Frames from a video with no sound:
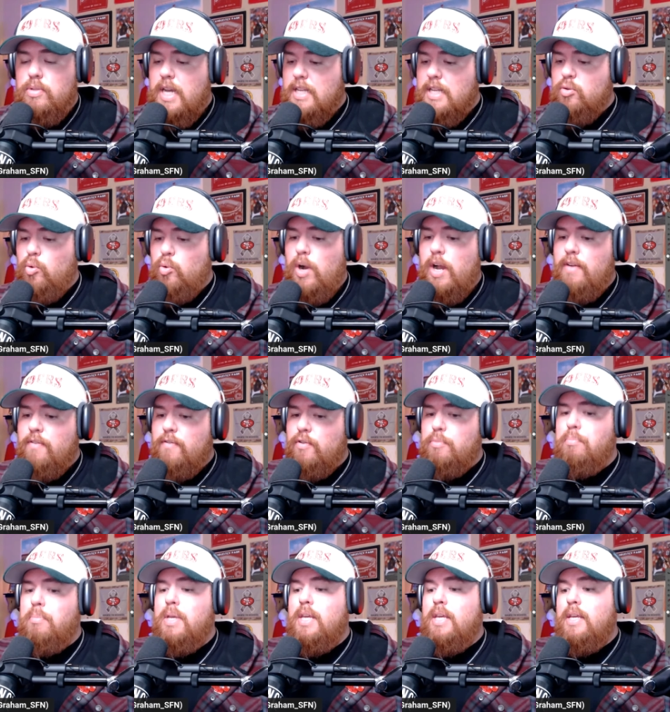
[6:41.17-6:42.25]
That's why for
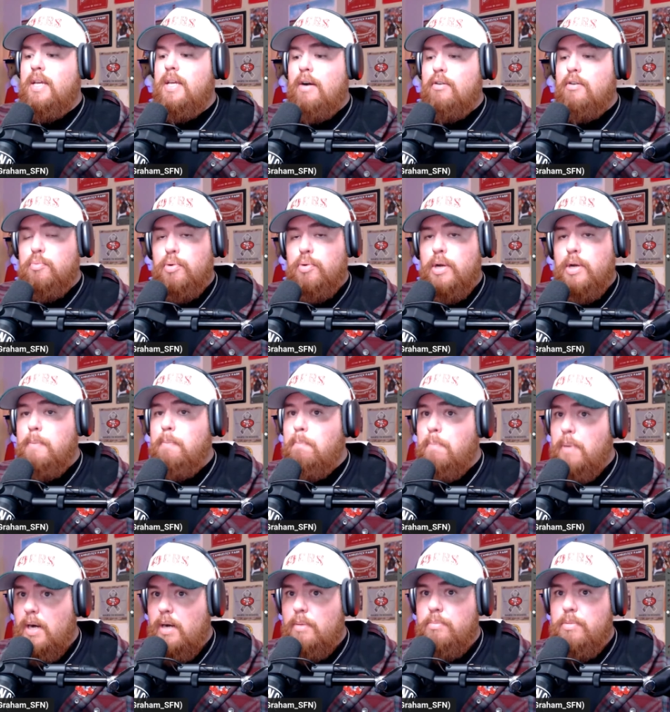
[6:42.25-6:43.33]
me, I was pretty
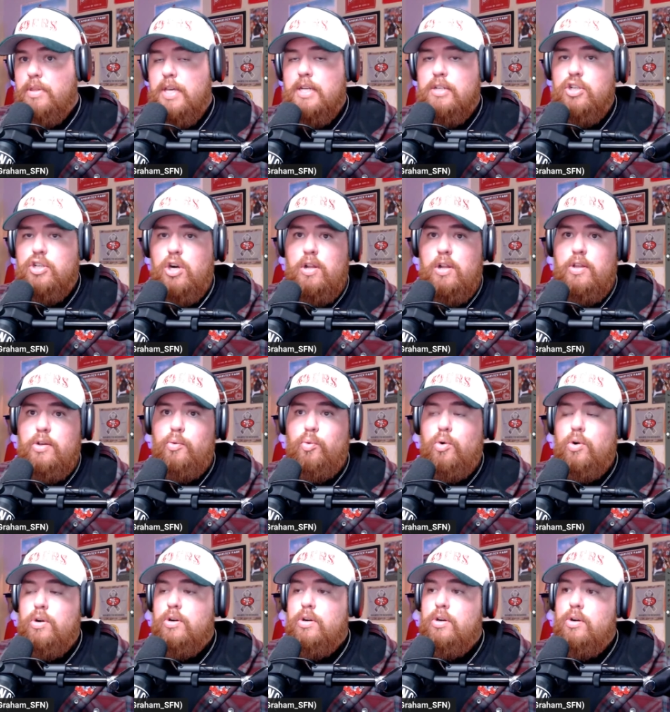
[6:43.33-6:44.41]
bummed that Charlie
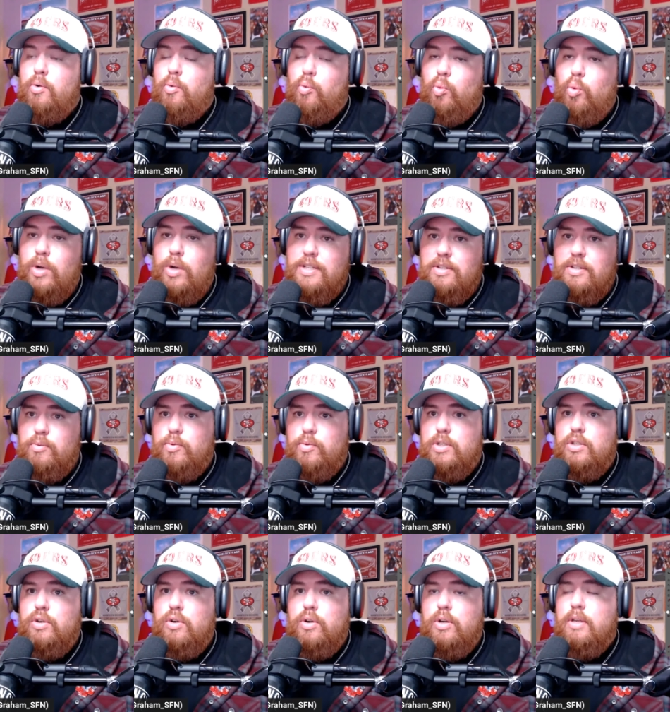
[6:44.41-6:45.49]
Warner wasn't
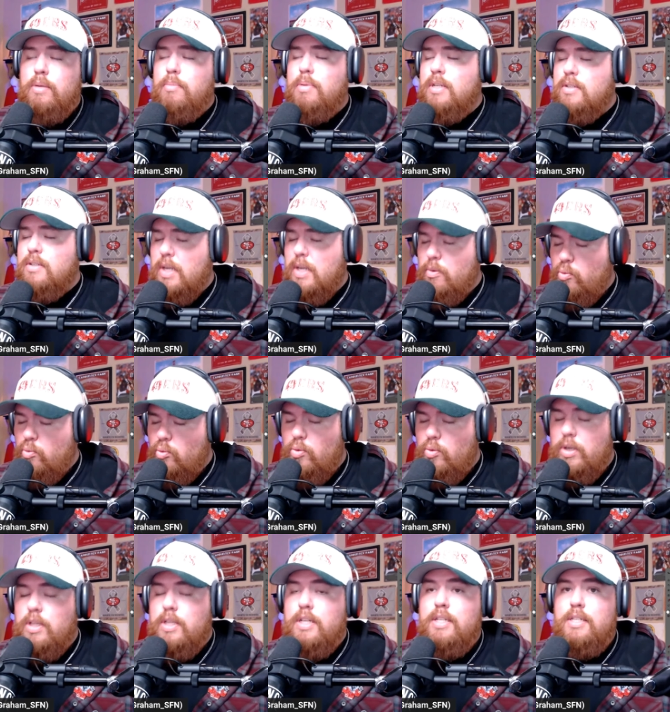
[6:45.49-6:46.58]
returning, because I
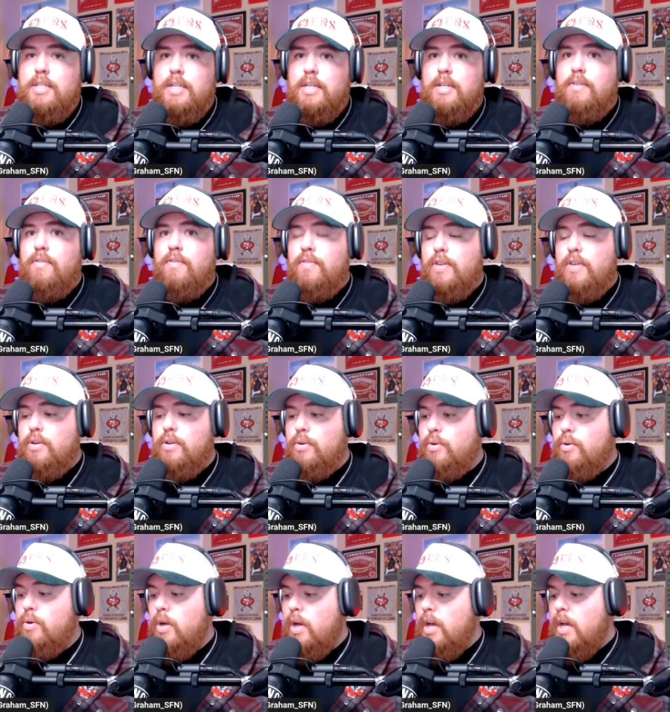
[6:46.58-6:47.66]
really did
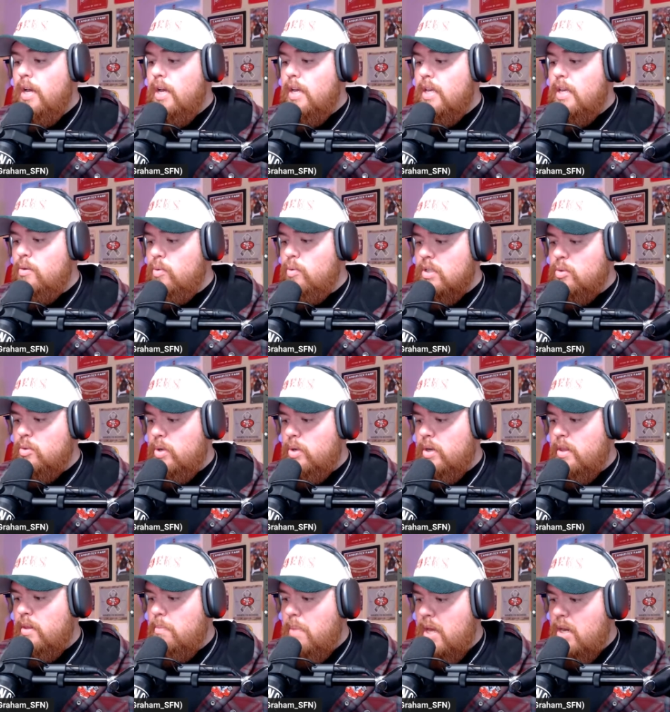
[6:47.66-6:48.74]
feel he was one of
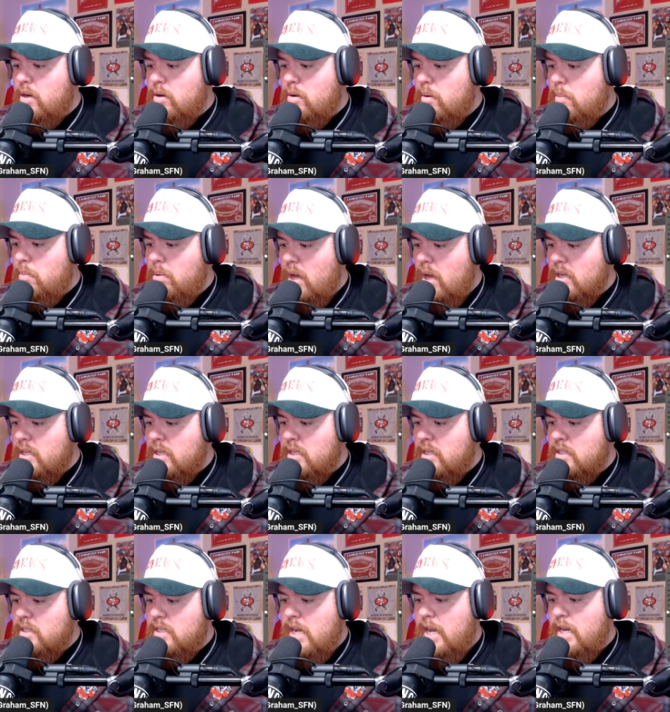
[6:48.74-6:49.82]
the better
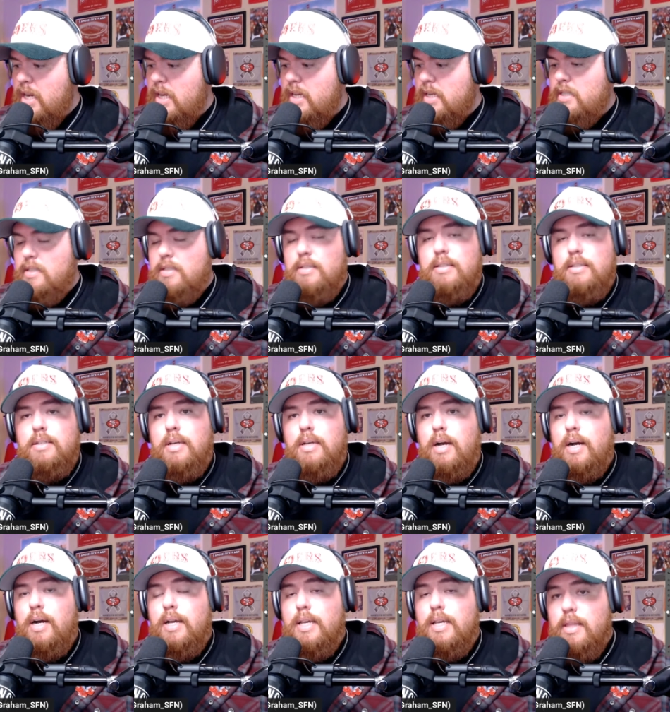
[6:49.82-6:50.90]
blocking tight ends
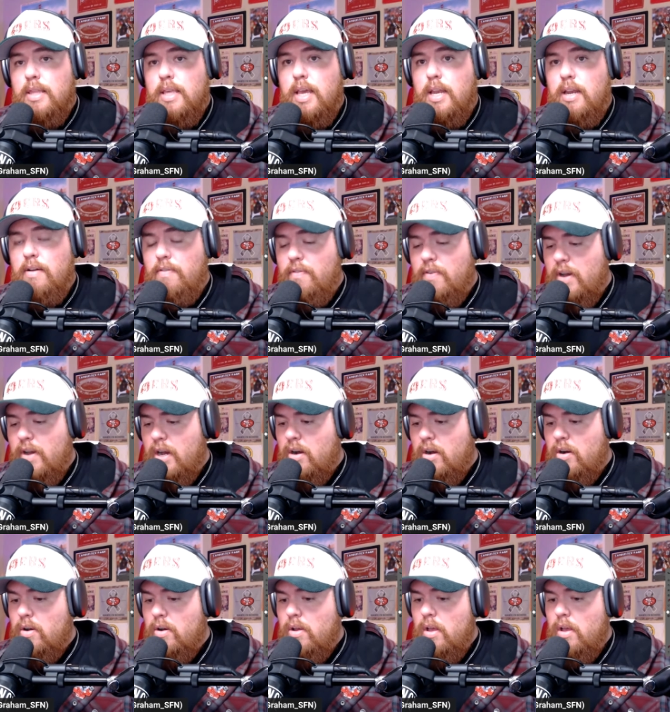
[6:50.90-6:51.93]
in the NFL,